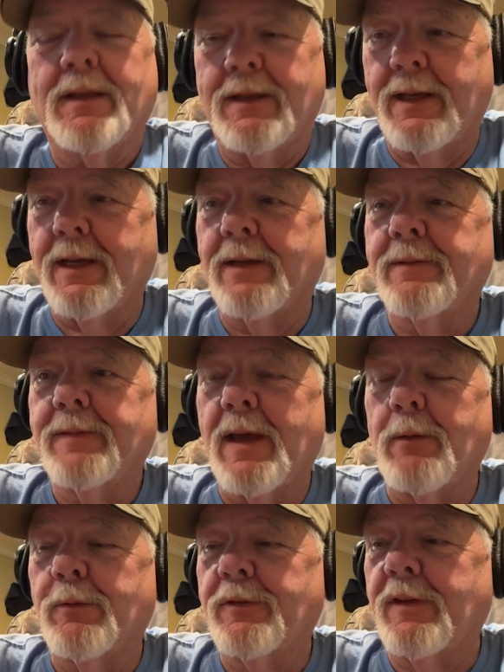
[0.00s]
Yeah,
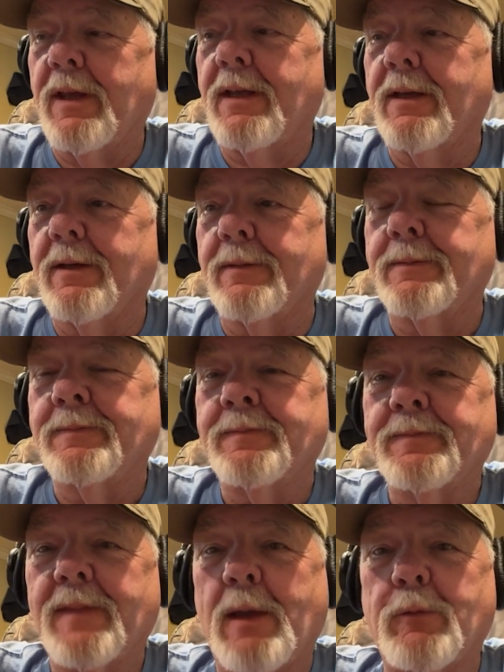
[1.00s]
that was a
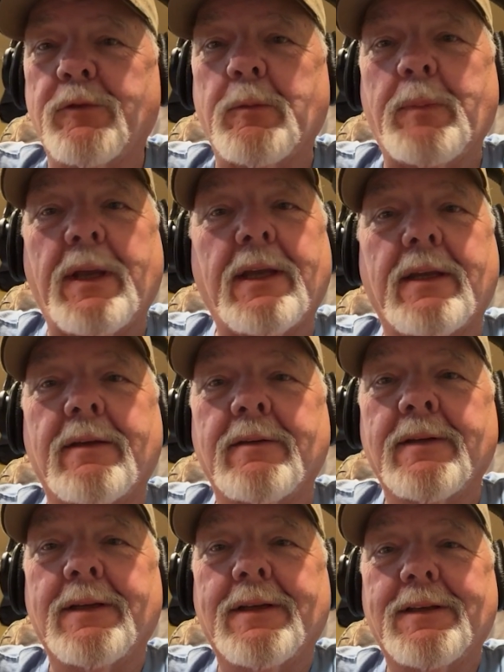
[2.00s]
biggie.
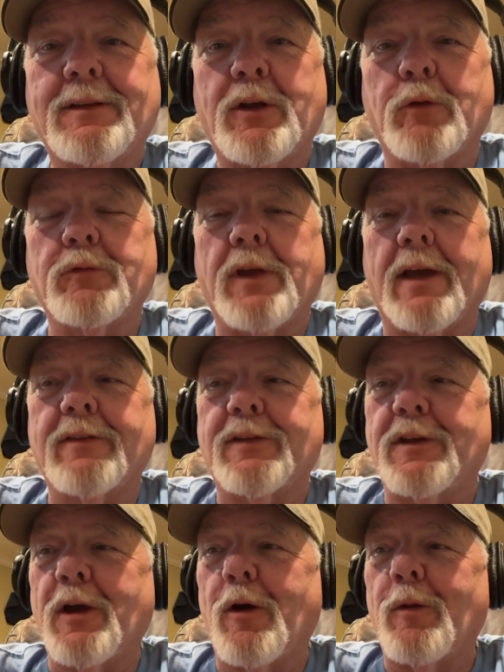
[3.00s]
You know,
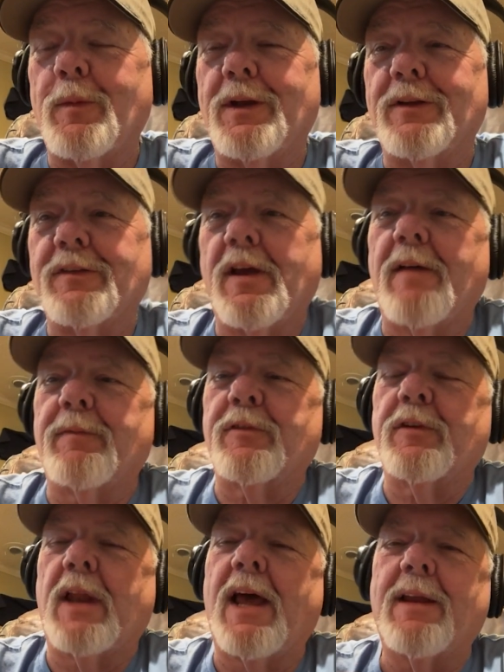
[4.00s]
Toxie called me in his
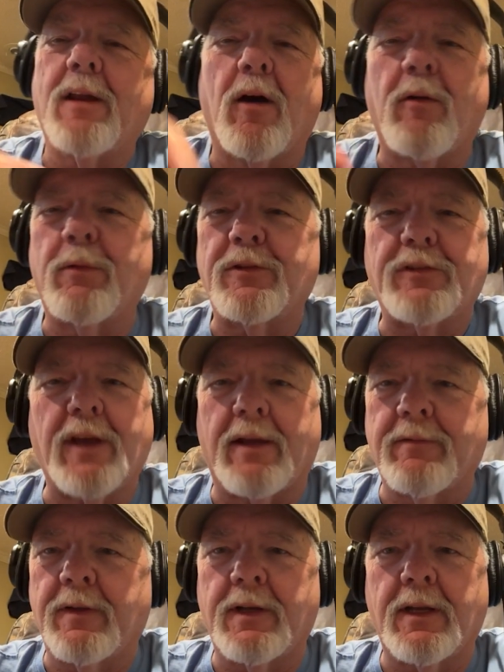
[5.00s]
office, and I'd always
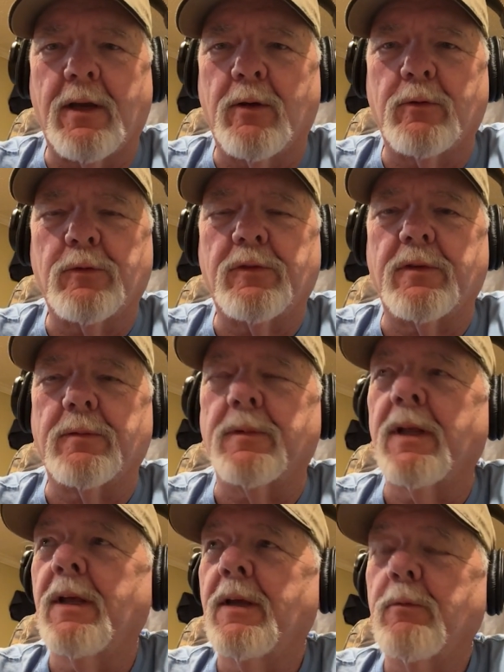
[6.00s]
shot videos and
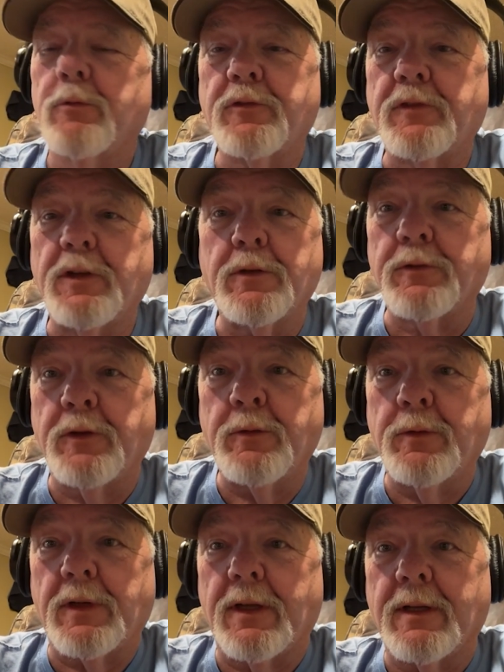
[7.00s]
was still
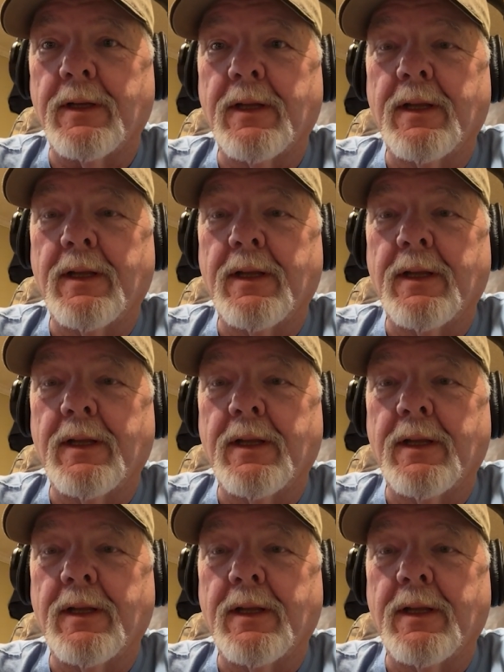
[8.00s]
doing it,